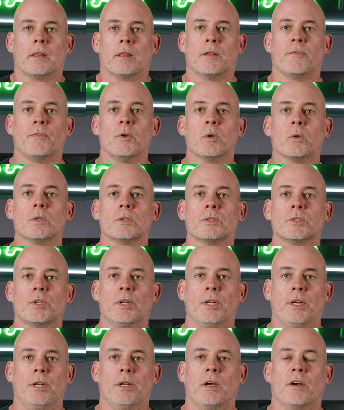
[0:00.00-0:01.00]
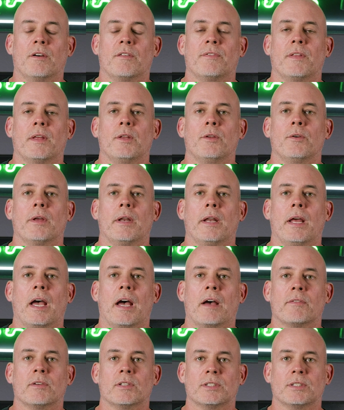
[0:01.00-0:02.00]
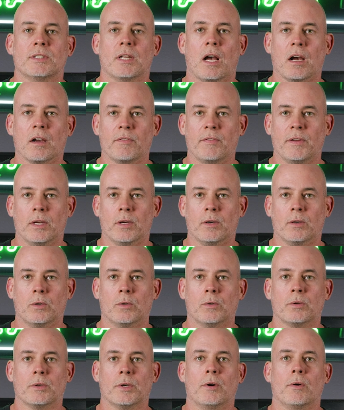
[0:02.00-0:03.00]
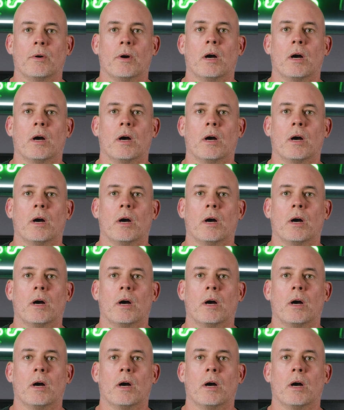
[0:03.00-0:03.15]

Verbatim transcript: The fuel is good enough that you can have a stock vehicle go